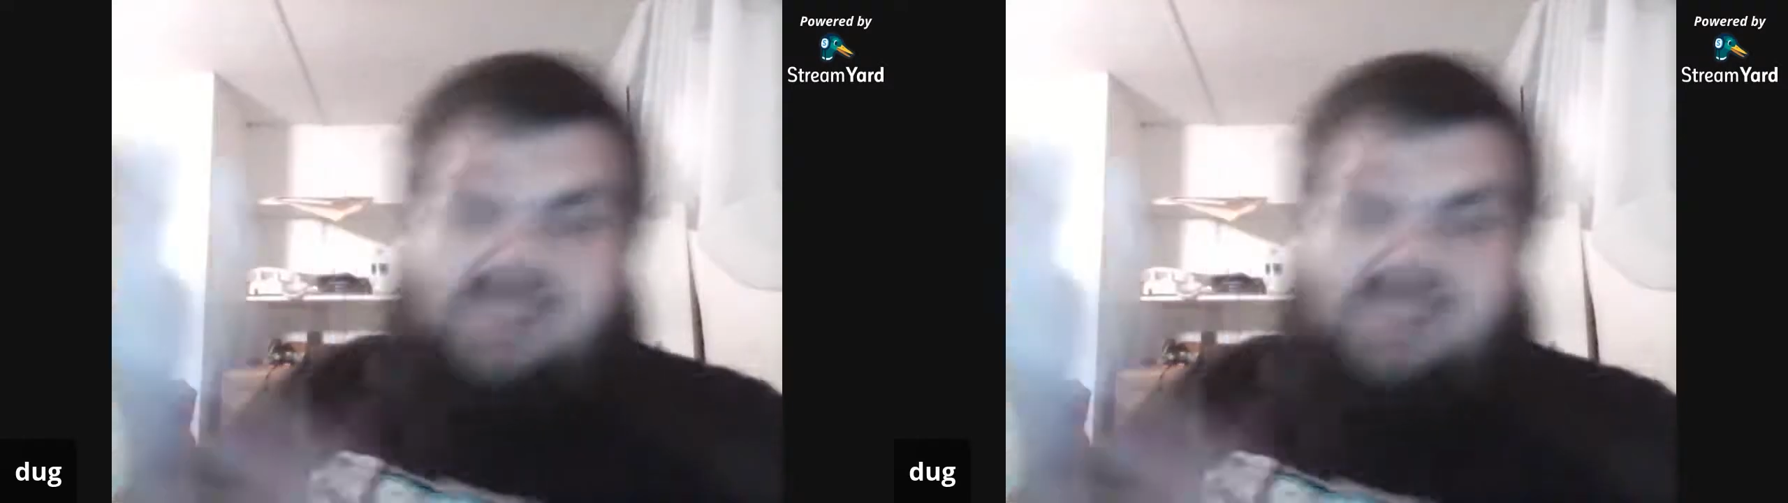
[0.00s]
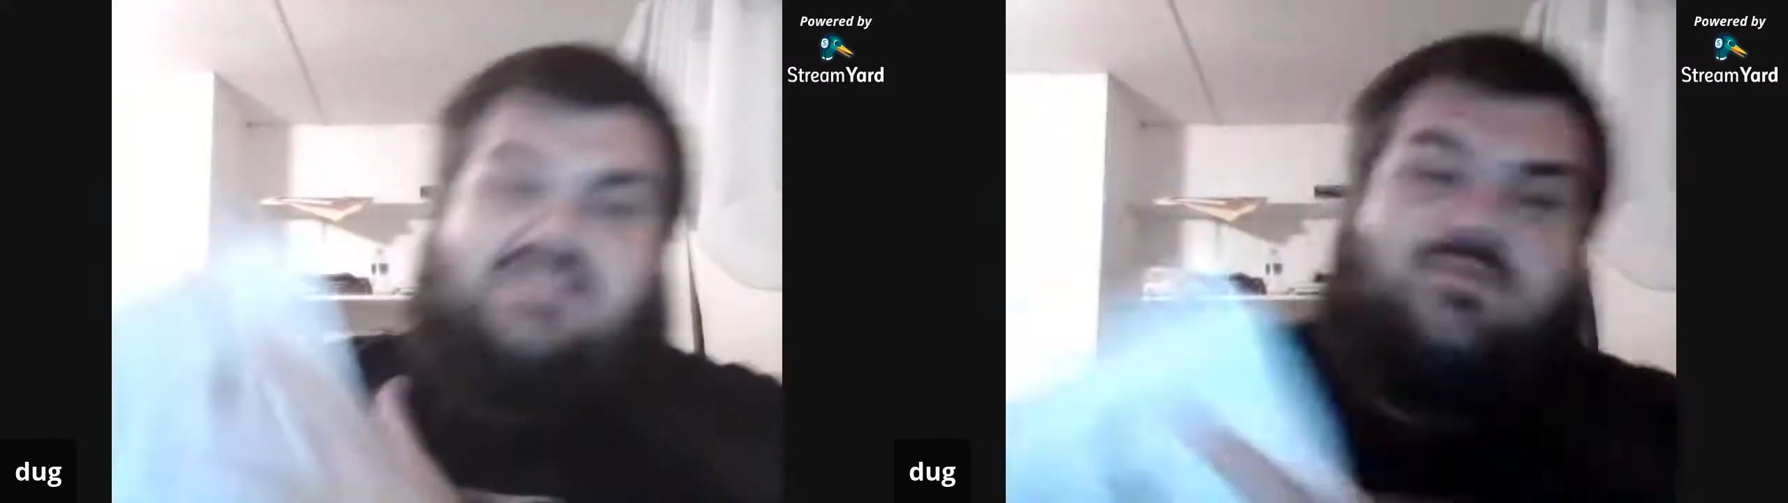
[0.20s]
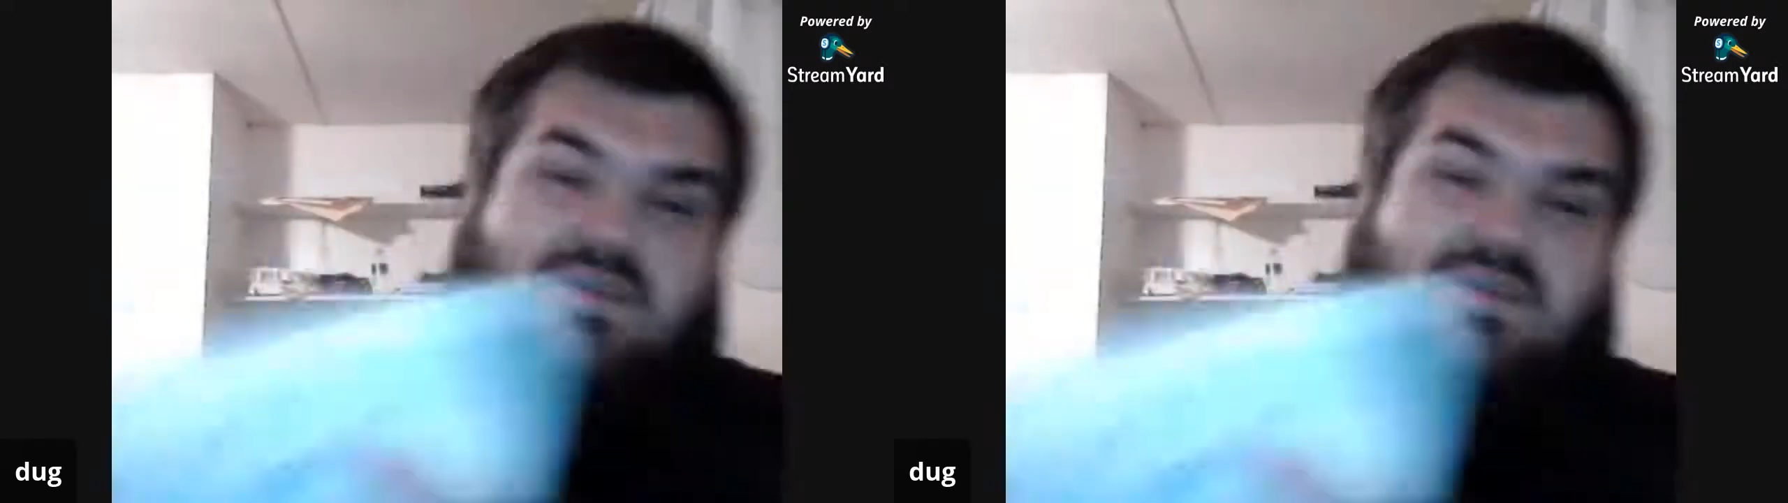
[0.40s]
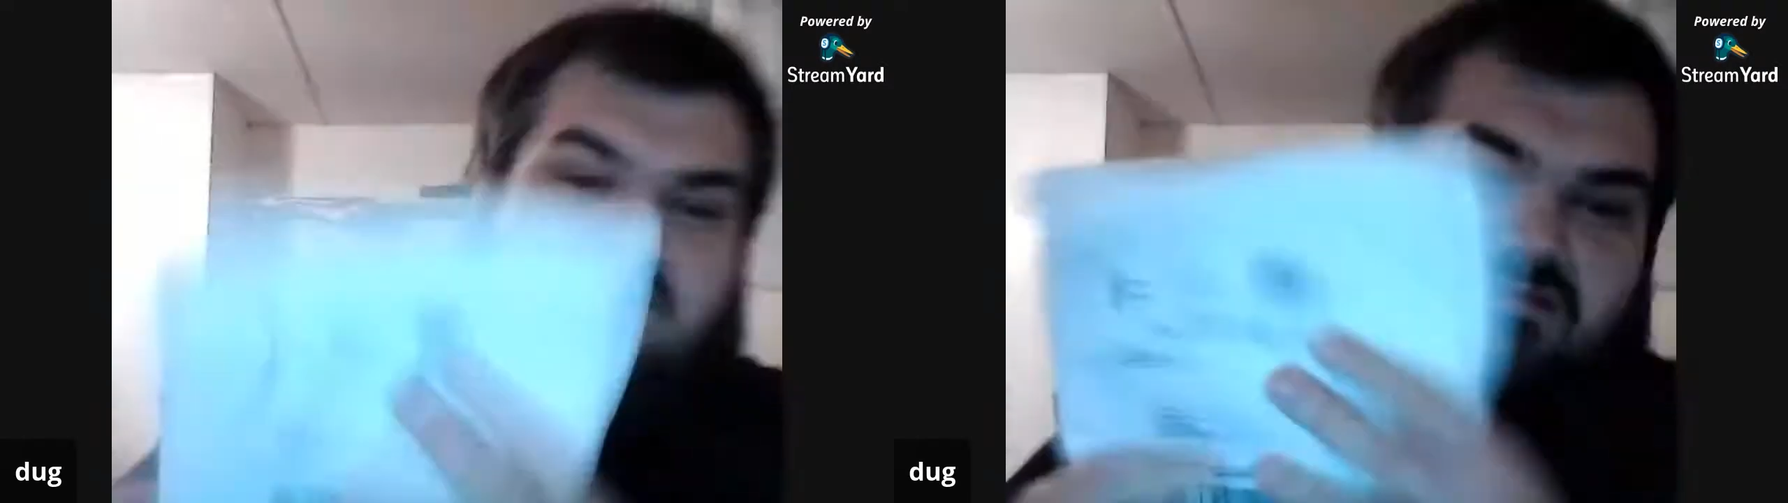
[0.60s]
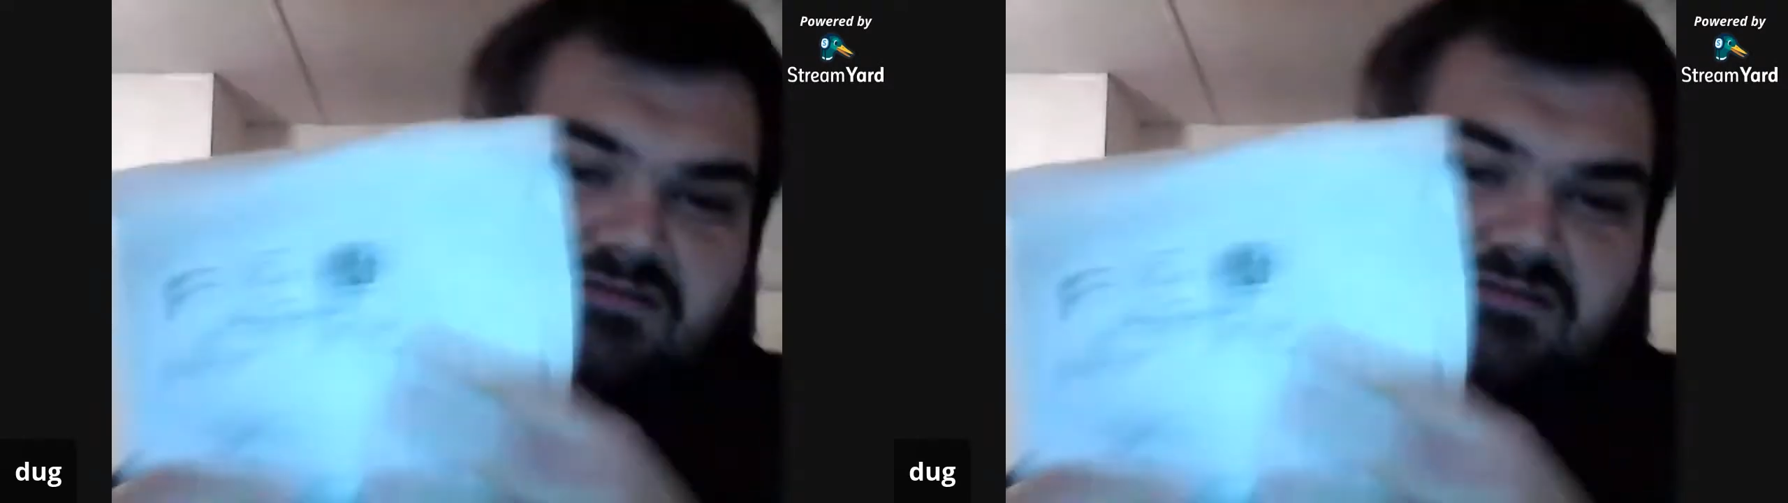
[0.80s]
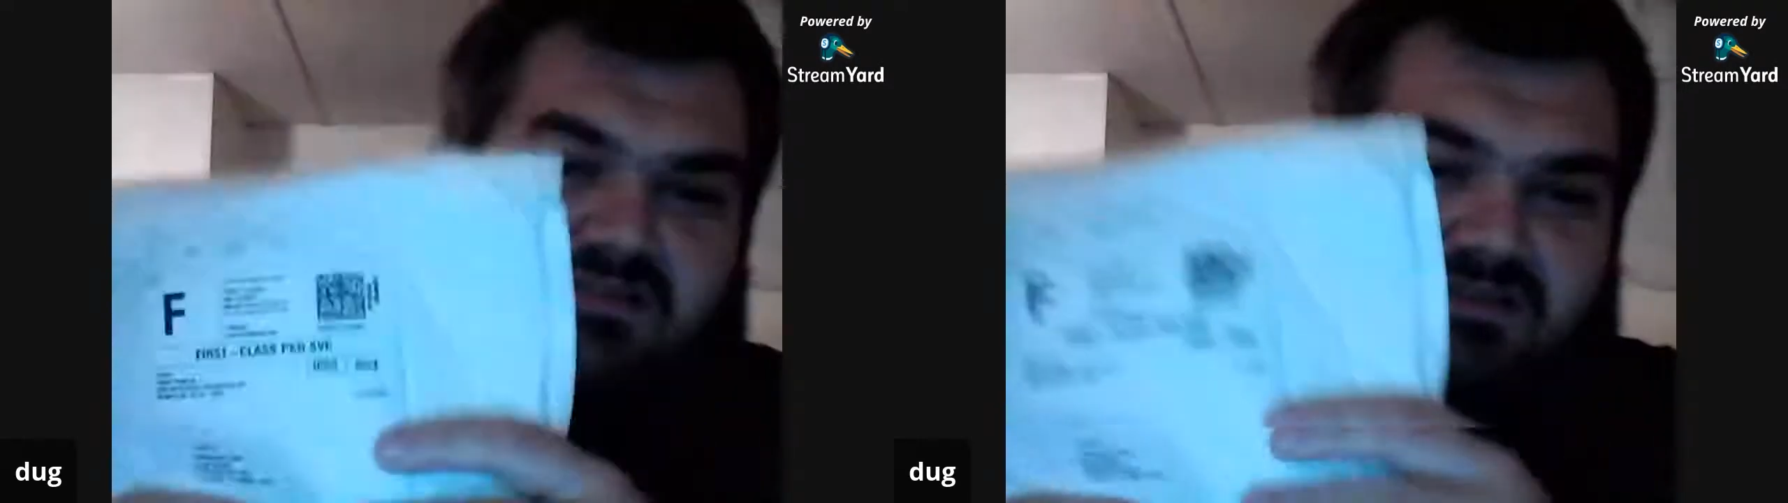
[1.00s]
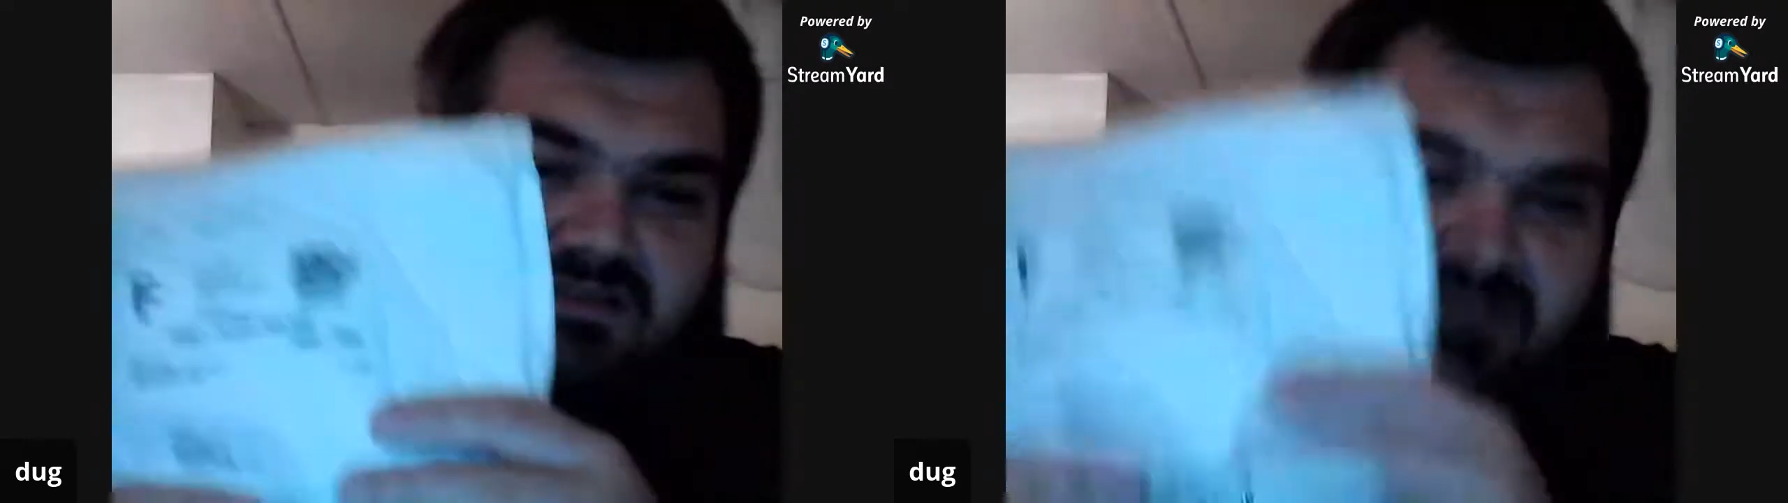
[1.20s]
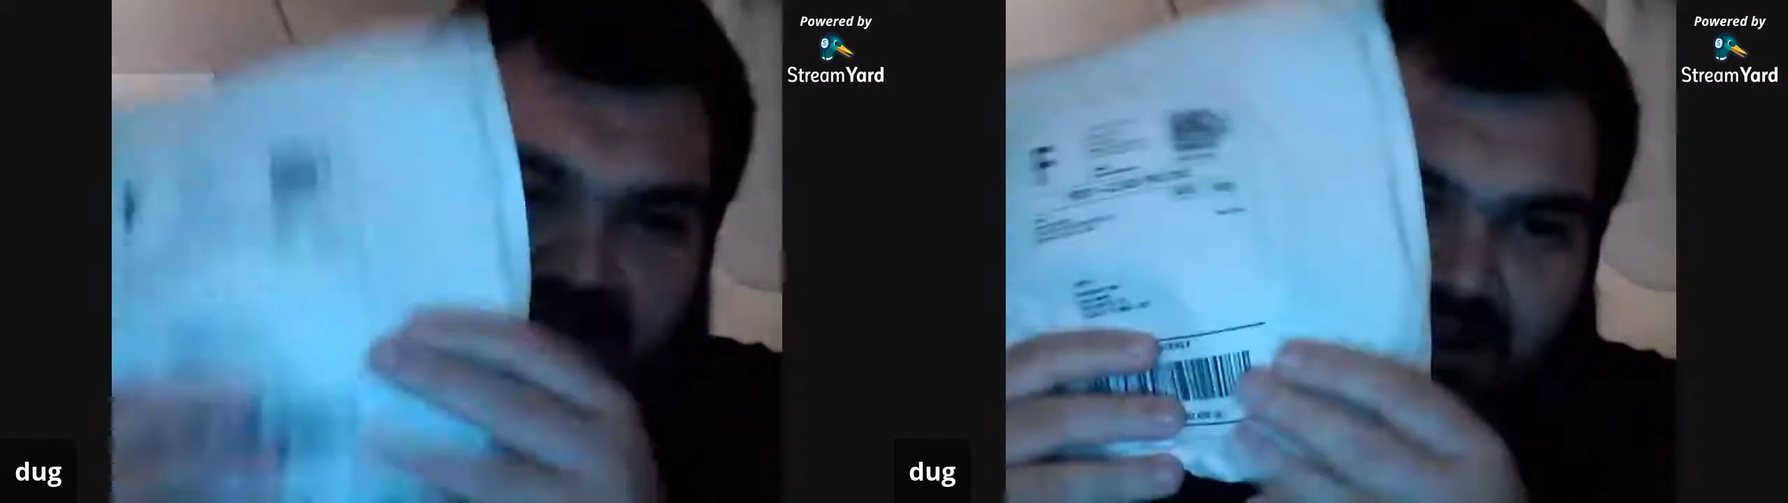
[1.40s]
the mail.
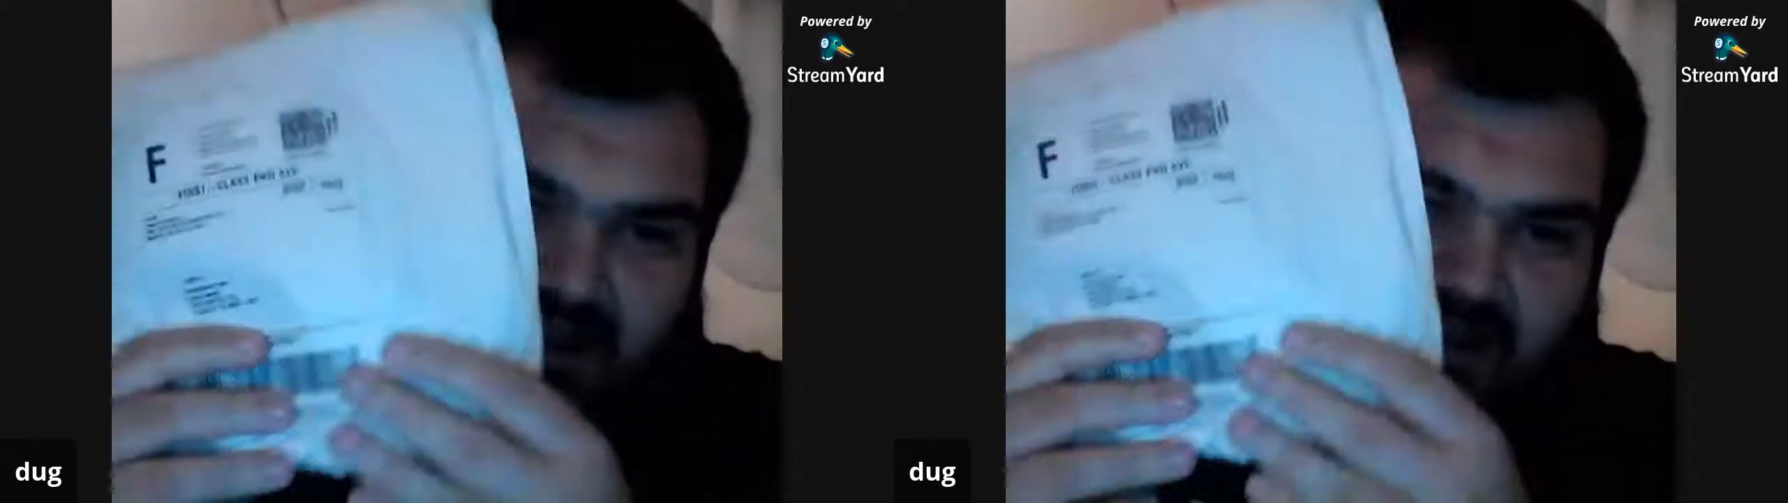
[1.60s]
I